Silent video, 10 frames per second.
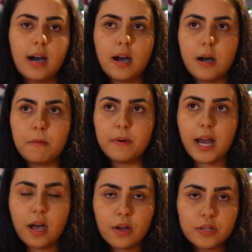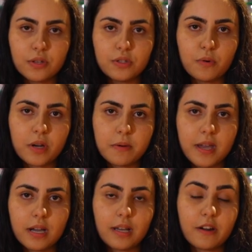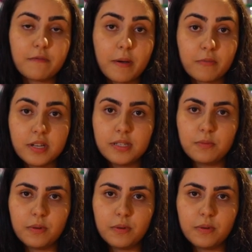But I also do want to make a lot of memories